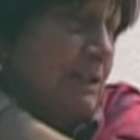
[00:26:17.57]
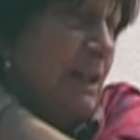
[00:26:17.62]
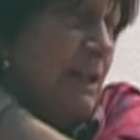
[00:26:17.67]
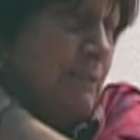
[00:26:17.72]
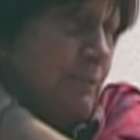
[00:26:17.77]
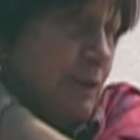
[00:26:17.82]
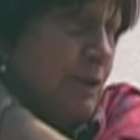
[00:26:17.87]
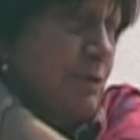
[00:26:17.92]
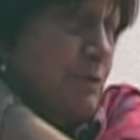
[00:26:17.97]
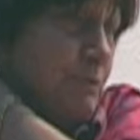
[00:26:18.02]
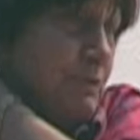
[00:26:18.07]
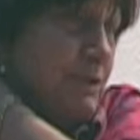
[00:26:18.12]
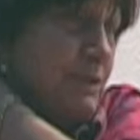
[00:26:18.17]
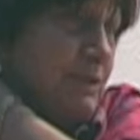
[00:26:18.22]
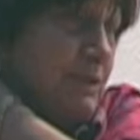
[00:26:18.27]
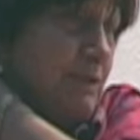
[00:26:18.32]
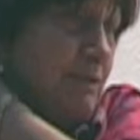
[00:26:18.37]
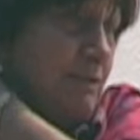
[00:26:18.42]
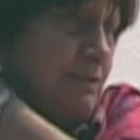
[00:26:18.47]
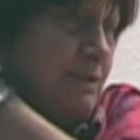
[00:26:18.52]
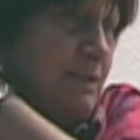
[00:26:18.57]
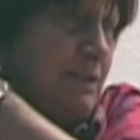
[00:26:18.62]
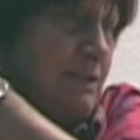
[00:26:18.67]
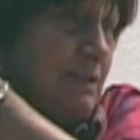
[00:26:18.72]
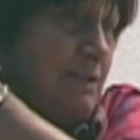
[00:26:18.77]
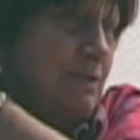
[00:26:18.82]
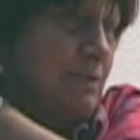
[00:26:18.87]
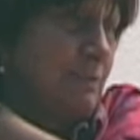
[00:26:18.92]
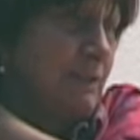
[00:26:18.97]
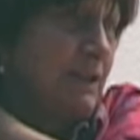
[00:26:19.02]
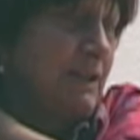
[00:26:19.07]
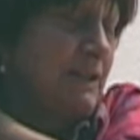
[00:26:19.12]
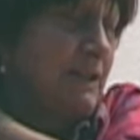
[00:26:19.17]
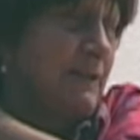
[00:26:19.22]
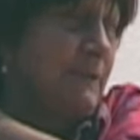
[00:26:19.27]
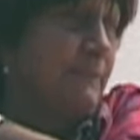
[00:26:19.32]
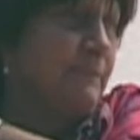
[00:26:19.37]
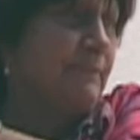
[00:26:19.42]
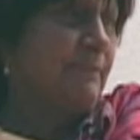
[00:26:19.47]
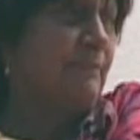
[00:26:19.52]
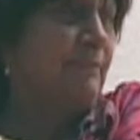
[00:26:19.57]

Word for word: die because we see her dead at the beginning.